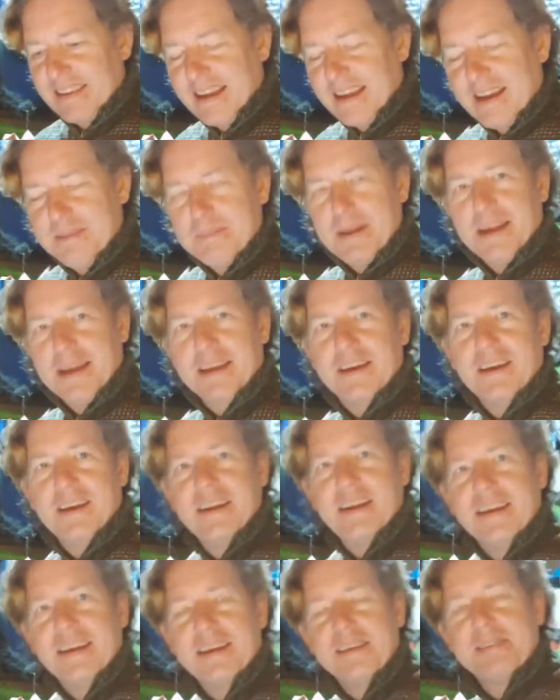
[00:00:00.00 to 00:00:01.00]
like,
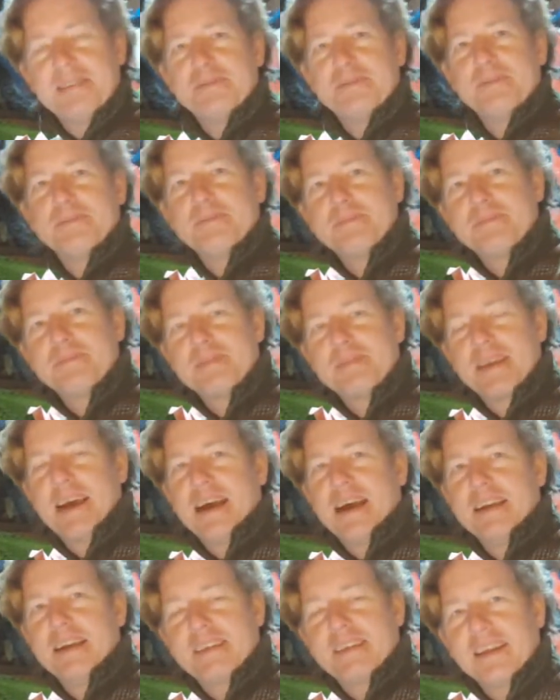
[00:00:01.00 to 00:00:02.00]
good.
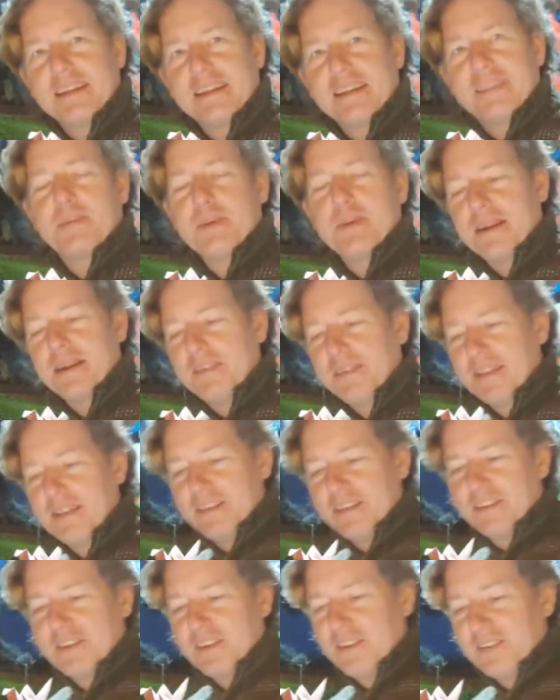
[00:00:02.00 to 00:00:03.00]
I'll take the sweater and the
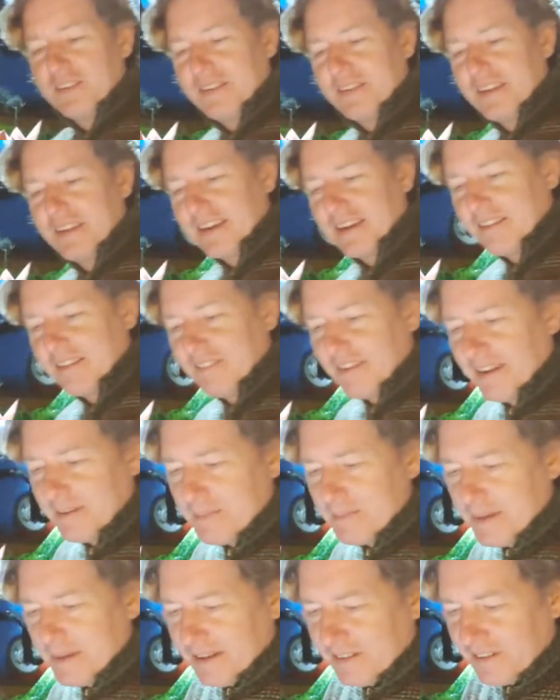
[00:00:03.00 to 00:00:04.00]
shoes. Thank you very
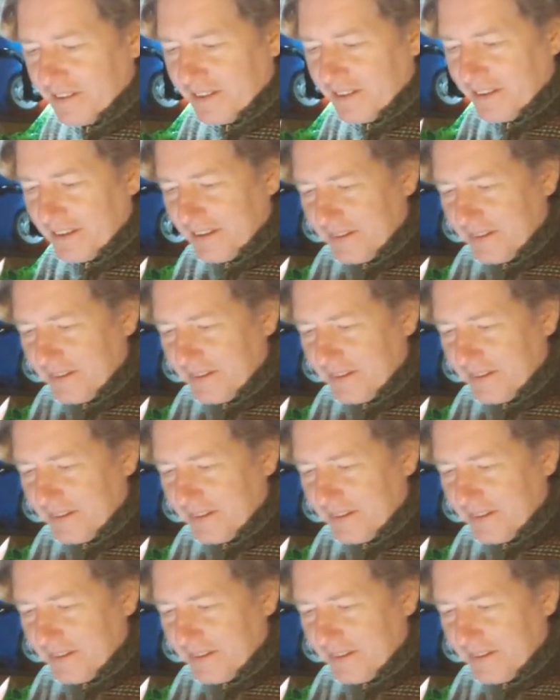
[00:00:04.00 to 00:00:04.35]
much.